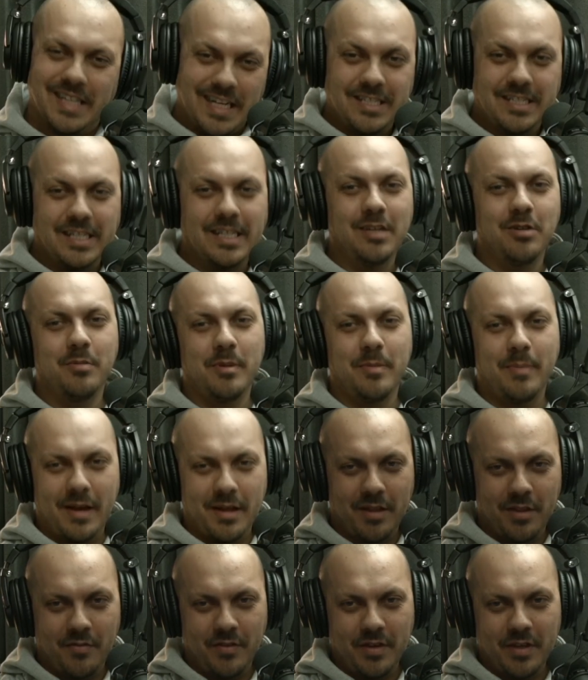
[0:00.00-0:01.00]
Tell us a little bit
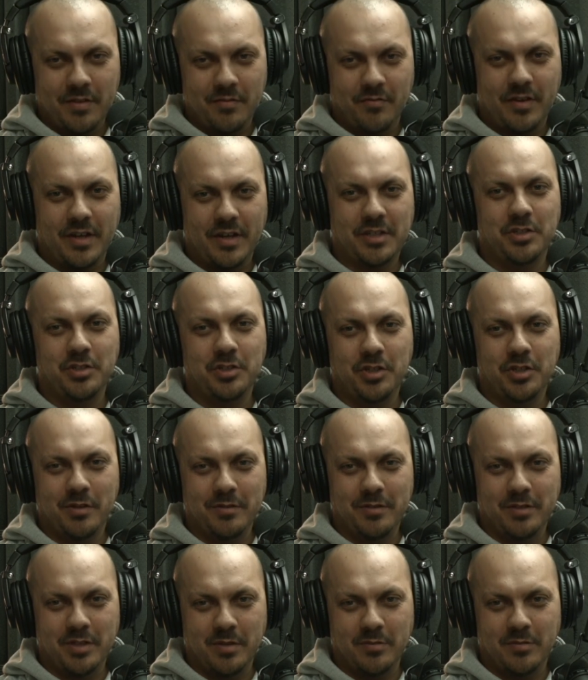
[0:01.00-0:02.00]
about the vegan fashion show
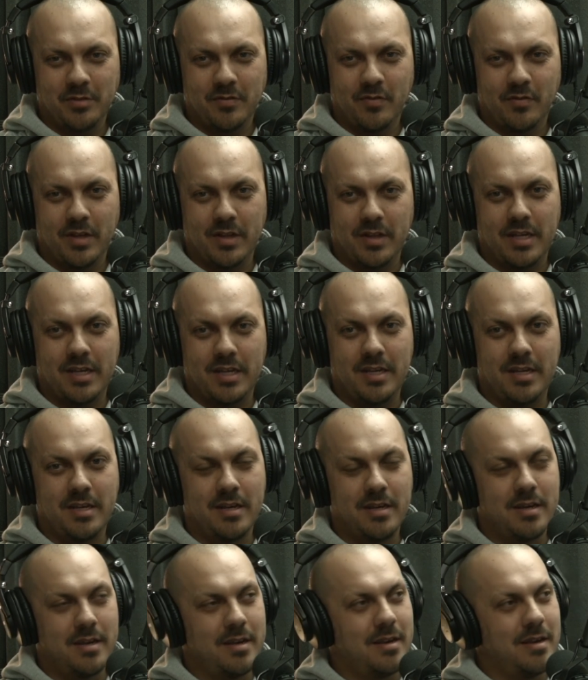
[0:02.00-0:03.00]
in terms of like the
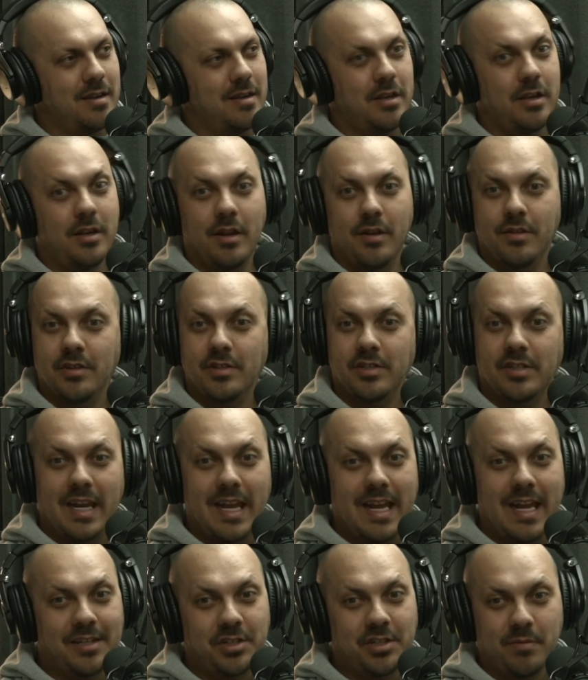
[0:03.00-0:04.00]

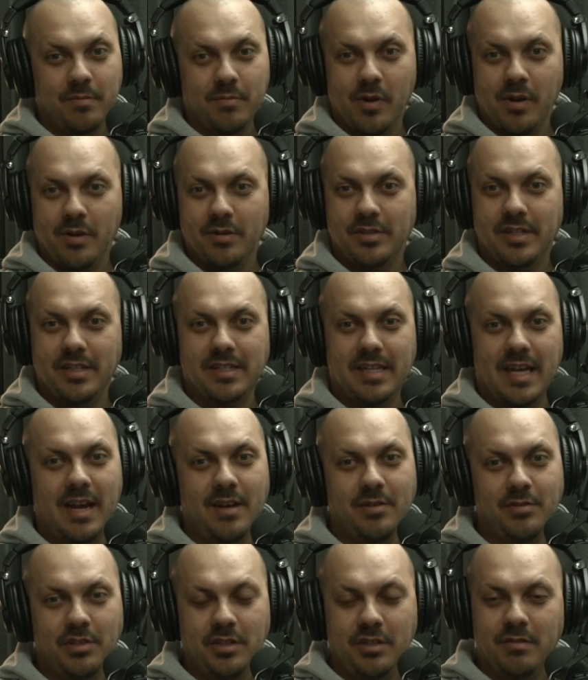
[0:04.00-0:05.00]
selection process.
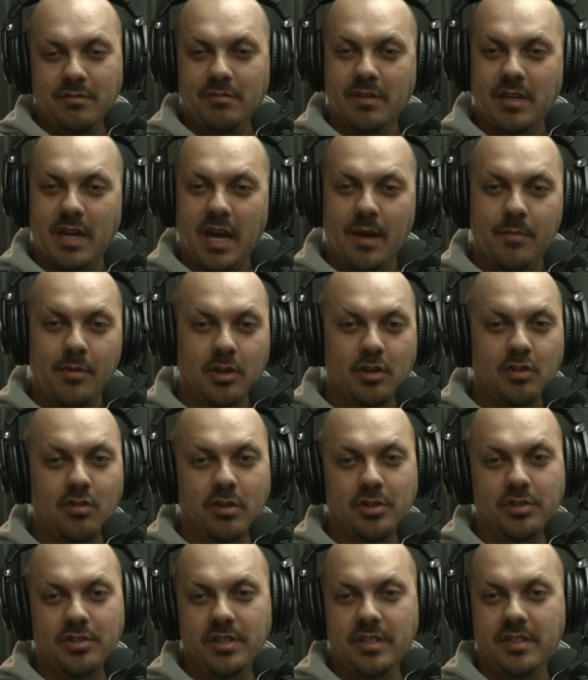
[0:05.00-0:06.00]
How do you come
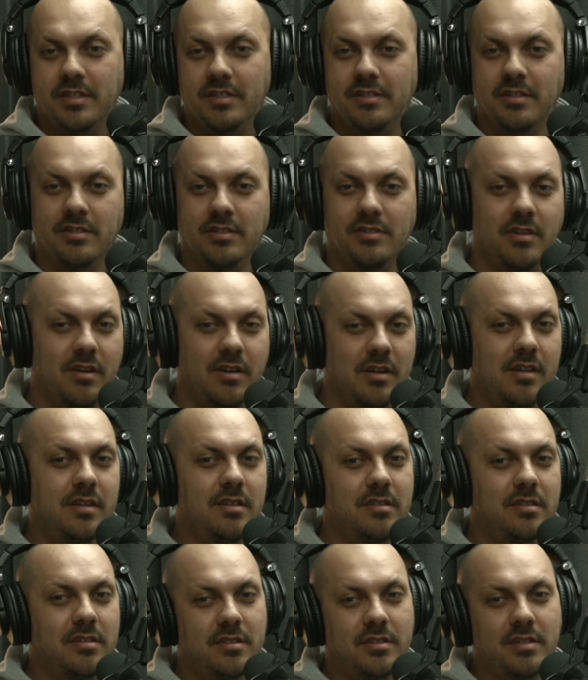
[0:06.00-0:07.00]
across these
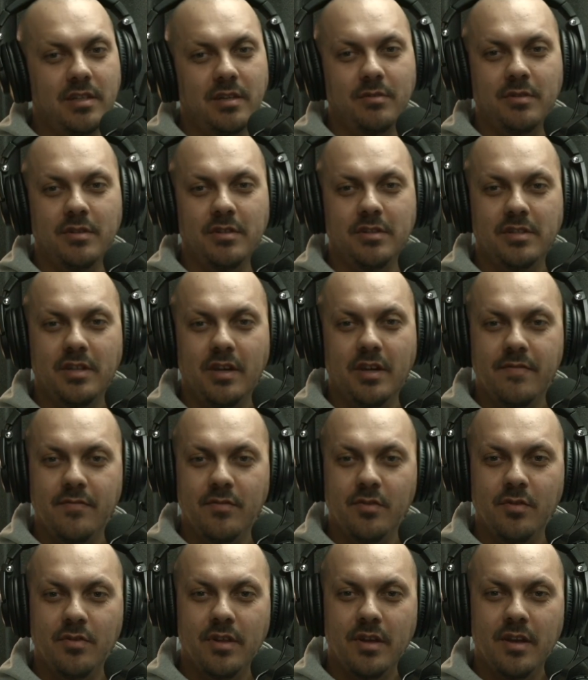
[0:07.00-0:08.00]
designers and so on and so
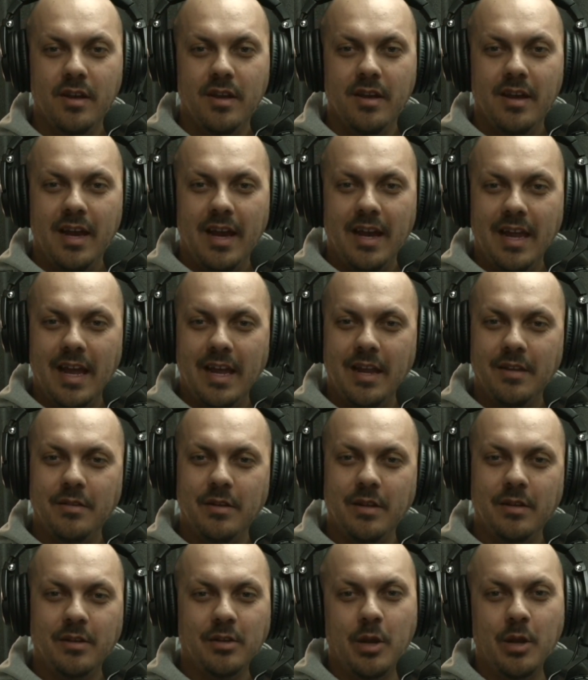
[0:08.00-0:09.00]
forth,
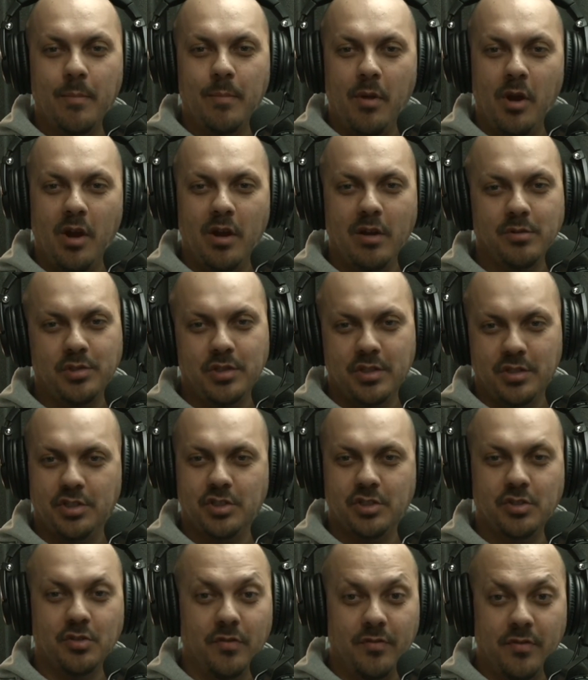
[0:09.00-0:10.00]
and compile
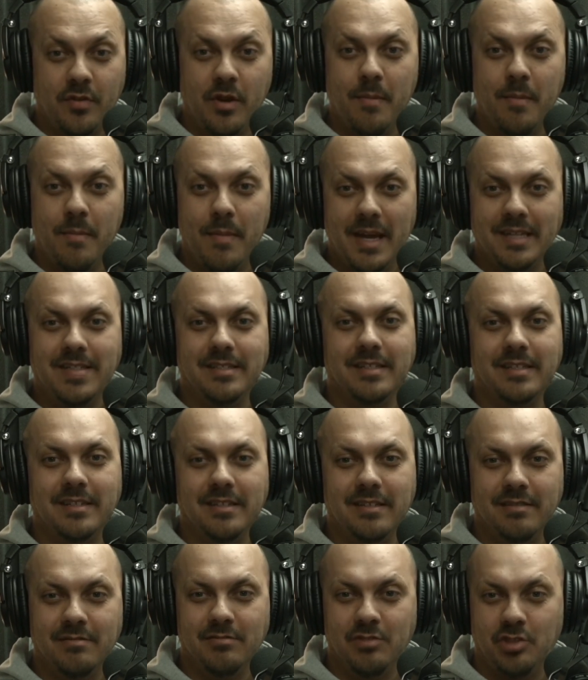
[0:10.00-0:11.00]
such a sort of an
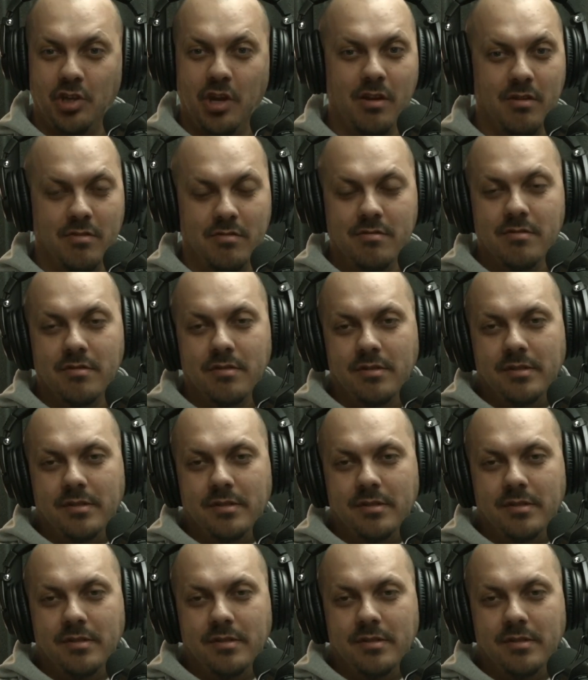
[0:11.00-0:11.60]
amazing show?